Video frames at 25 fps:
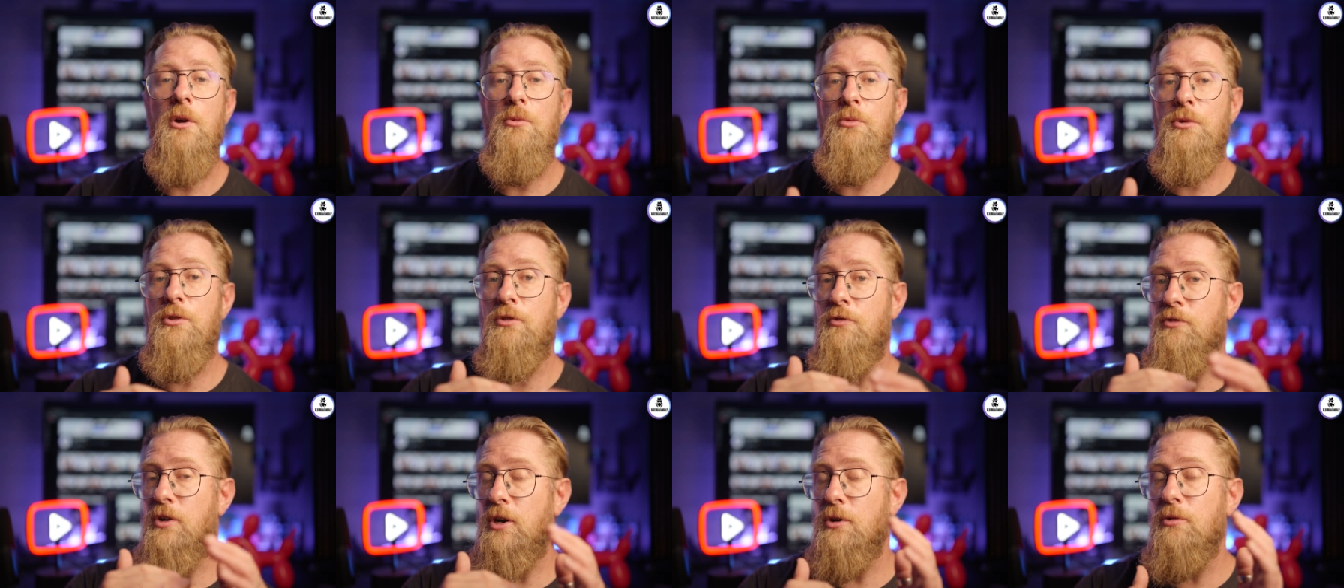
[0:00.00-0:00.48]

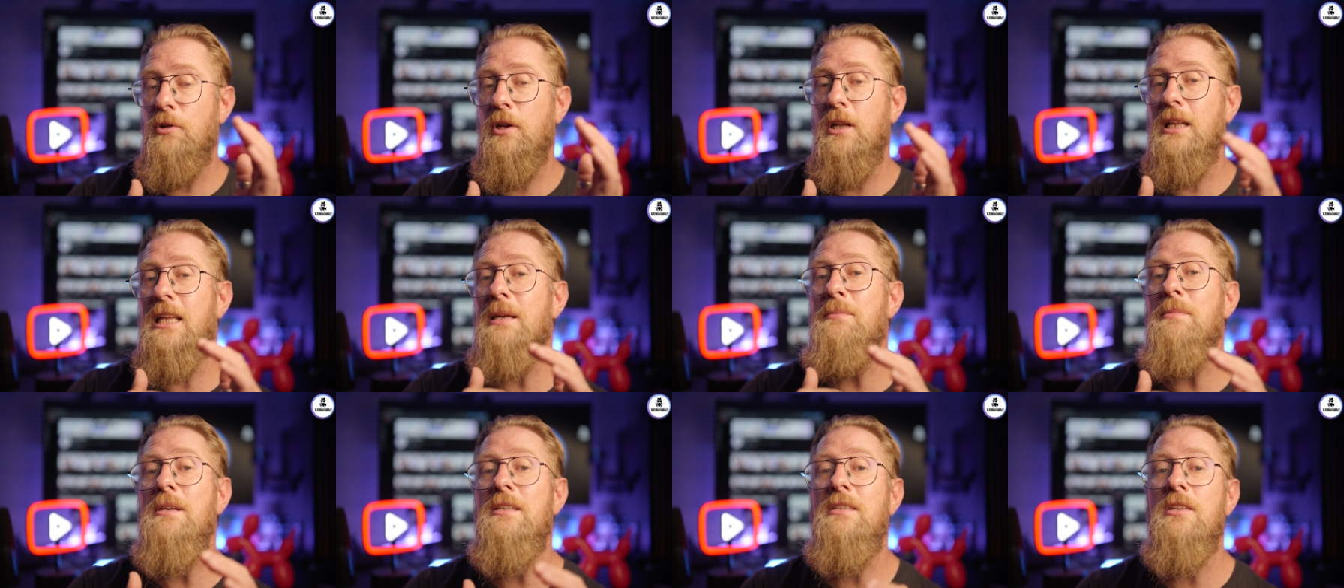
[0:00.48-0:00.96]
with a very
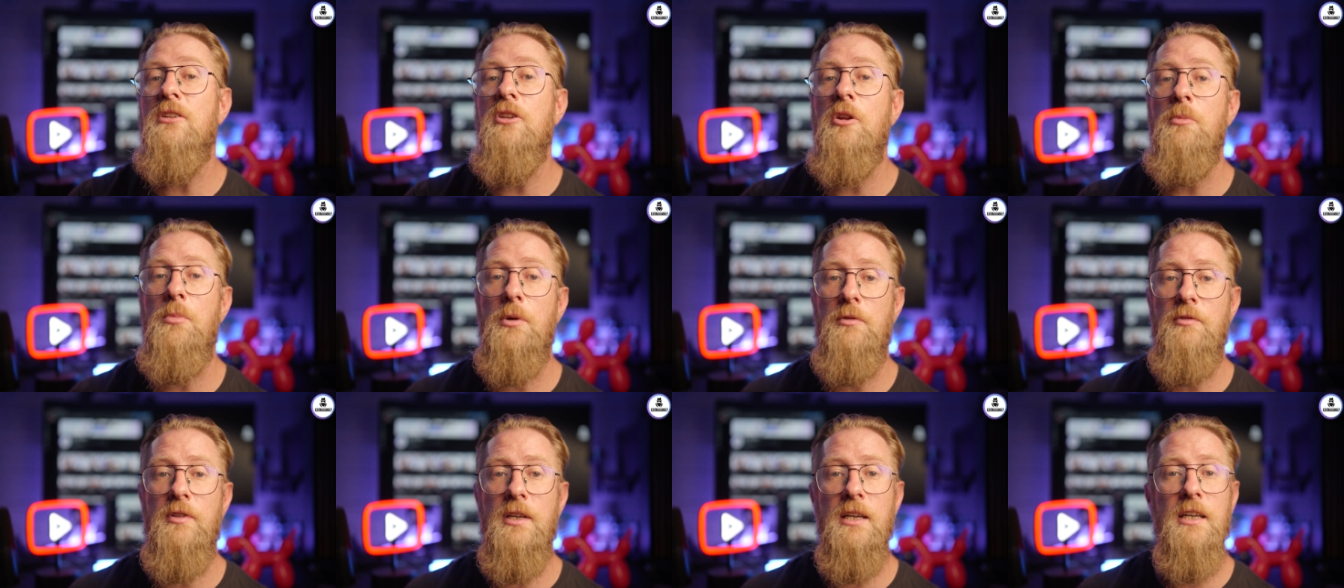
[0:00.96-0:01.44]
limited
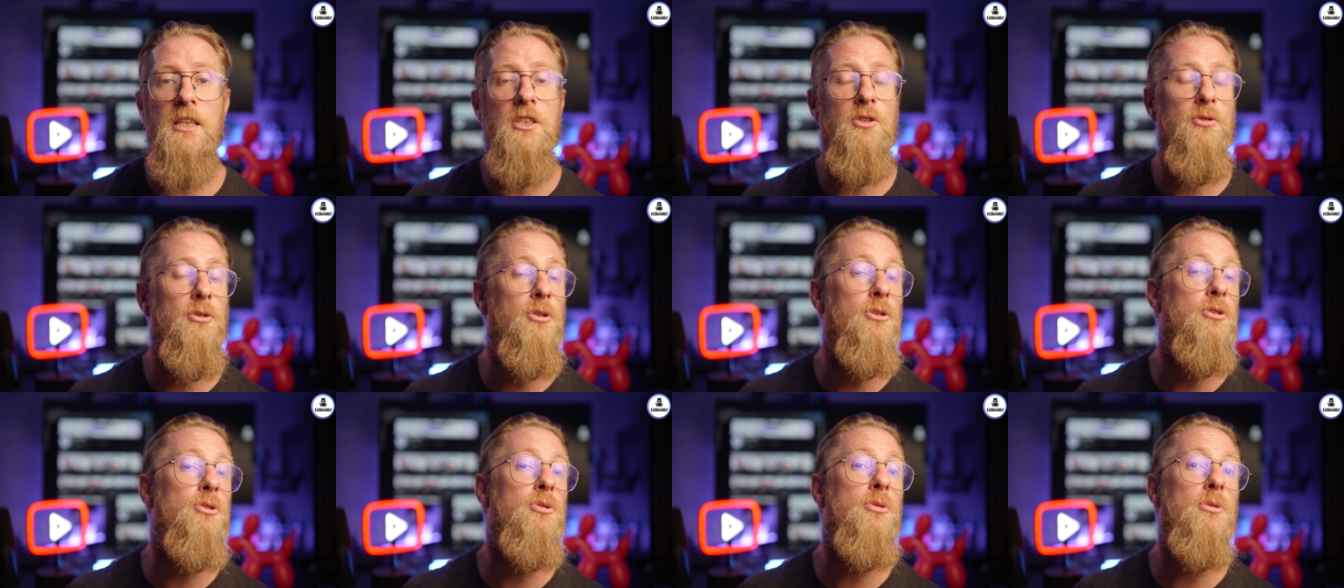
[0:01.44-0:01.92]
number of lines,
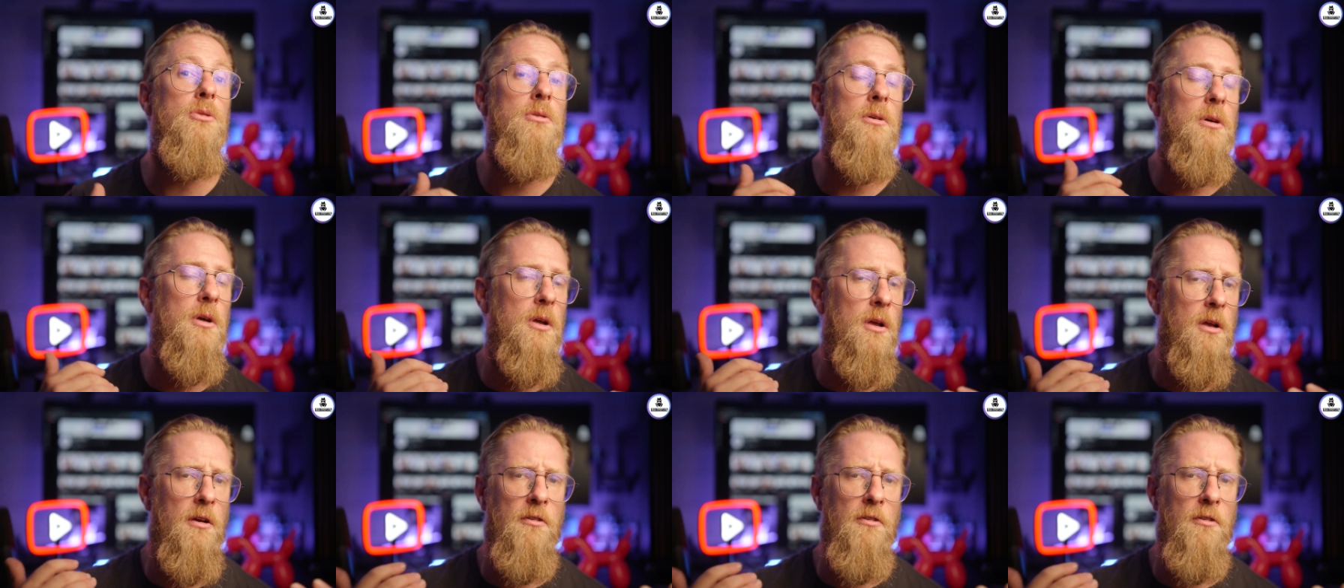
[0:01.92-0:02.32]
you can do